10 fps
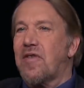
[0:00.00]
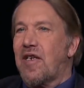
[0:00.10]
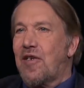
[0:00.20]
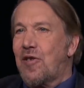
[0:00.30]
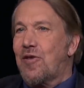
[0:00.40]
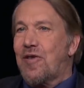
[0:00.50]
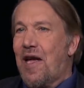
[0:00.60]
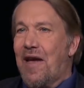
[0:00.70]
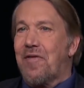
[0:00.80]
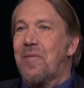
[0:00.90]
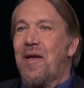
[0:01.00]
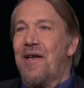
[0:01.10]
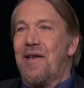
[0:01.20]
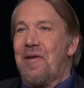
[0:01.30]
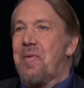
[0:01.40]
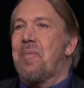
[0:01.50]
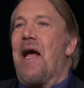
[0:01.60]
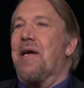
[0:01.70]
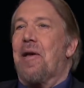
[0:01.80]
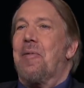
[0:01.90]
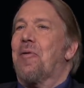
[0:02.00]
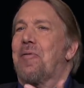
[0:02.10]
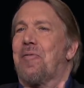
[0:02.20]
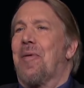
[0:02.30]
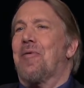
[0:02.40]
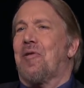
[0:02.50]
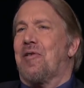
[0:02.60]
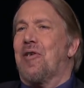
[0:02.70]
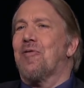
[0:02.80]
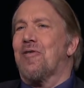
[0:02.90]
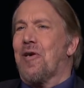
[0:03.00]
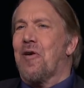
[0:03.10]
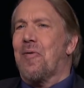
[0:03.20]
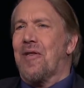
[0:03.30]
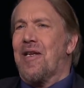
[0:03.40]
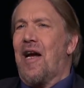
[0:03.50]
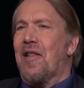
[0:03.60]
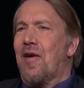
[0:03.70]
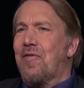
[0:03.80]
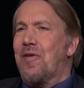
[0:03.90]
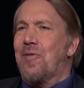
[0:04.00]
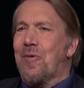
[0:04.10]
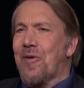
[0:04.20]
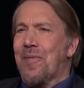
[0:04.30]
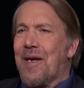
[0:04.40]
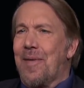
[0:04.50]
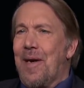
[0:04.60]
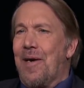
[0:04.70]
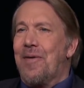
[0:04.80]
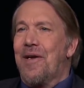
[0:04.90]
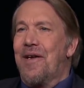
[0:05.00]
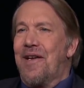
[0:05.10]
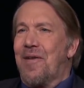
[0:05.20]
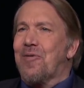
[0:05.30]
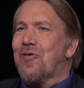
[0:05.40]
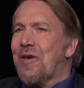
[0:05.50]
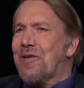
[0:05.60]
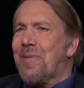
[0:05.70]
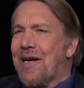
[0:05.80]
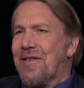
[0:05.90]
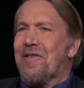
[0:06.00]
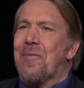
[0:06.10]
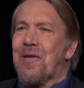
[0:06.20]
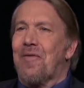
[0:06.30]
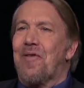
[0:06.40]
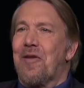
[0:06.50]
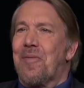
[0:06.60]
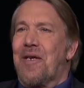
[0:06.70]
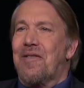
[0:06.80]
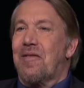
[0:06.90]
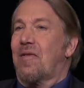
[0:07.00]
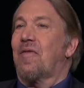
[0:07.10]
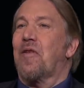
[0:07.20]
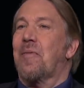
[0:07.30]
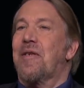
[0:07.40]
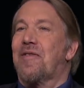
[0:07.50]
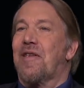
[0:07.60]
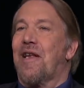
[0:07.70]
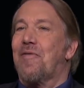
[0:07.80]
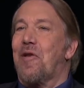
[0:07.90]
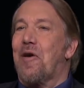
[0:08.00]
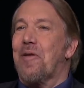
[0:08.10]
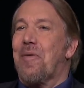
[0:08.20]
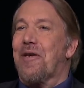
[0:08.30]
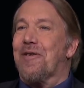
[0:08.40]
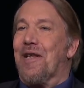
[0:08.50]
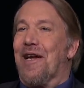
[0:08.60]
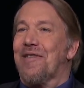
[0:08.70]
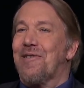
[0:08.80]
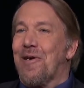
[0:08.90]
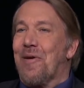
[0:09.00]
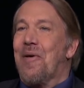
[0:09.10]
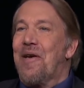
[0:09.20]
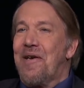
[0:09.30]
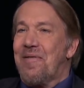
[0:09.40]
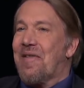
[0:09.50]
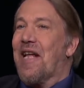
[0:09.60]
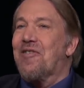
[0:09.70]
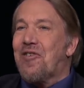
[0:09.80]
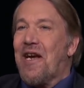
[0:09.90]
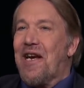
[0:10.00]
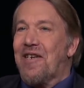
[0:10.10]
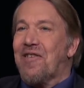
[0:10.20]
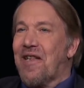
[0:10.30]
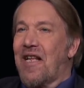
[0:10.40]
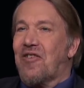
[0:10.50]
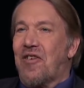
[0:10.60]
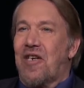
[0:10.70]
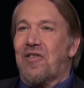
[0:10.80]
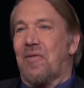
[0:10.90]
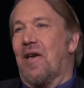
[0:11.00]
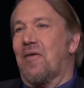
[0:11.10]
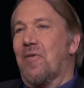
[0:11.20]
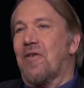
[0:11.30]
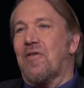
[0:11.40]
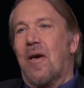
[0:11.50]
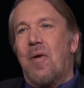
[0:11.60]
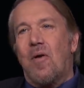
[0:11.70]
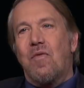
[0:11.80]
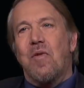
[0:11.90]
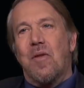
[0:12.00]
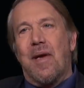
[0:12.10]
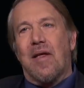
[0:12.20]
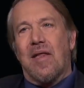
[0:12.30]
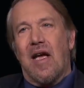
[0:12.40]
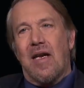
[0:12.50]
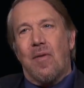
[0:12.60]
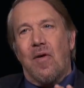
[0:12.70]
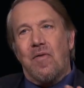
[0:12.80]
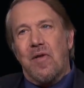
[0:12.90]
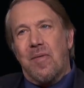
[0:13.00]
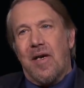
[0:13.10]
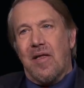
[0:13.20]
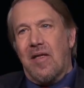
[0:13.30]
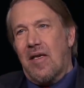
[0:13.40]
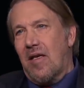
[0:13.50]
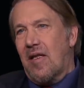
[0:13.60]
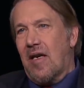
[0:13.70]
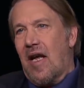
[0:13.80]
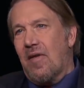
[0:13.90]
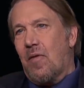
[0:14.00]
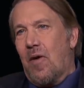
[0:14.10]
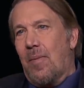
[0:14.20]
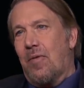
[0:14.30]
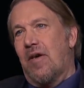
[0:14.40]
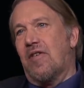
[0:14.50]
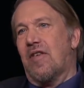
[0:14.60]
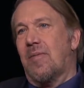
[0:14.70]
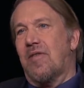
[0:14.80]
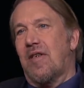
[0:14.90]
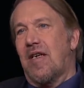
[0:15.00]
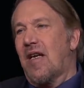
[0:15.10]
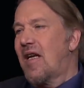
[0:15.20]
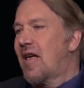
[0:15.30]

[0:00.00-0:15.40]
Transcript: They didn't used to have them. Back, I don't even remember, years ago when the I Love You worm came out, it was traced back to someone in the Philippines. The Philippines didn't have a law that punished that. So that's changed, and that's changed around the world. So I'm hopeful about that. I'm hopeful about the kind of cooperation I'm seeing.